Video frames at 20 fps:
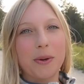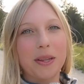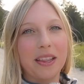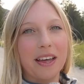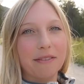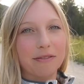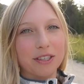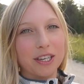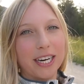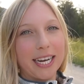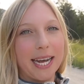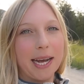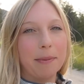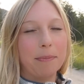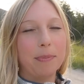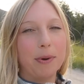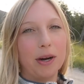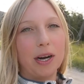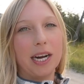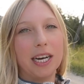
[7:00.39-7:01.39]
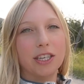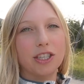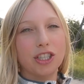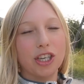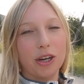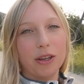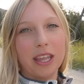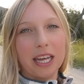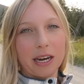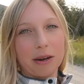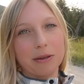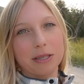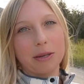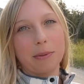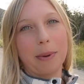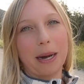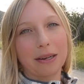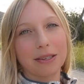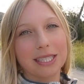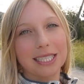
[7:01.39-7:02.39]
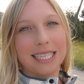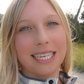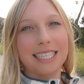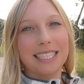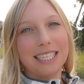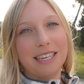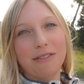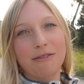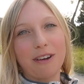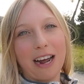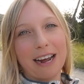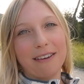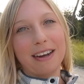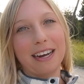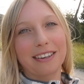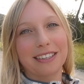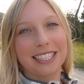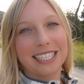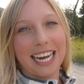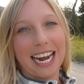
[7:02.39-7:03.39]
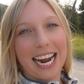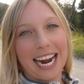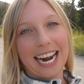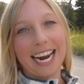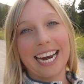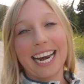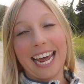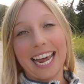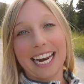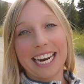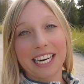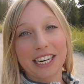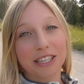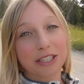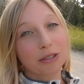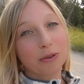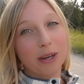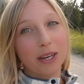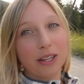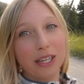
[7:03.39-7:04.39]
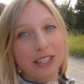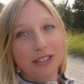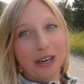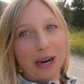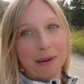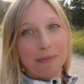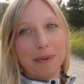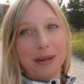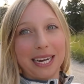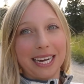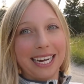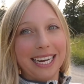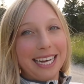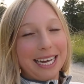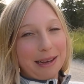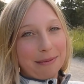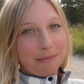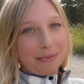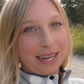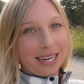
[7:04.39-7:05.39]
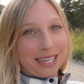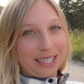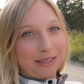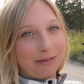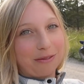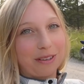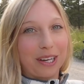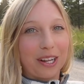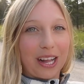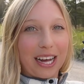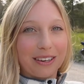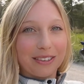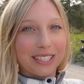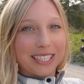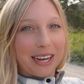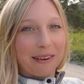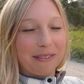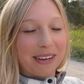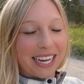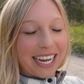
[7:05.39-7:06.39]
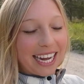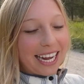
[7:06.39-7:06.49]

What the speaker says: we left our camper, it showed that it was about 65 outside, and it is quickly dropping because of the clouds coming